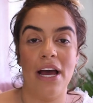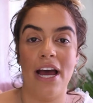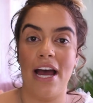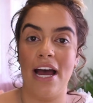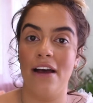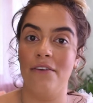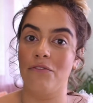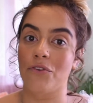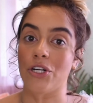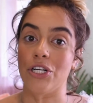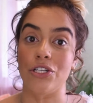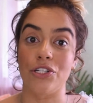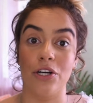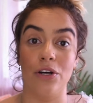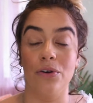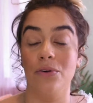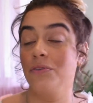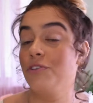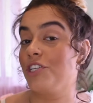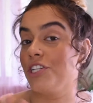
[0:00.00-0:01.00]
have or
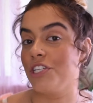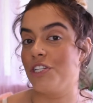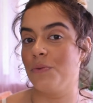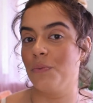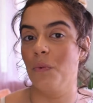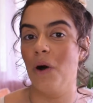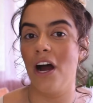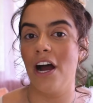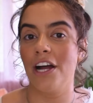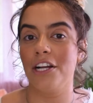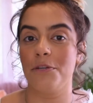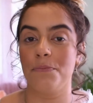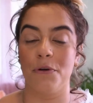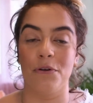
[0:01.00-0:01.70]
don't, just watch,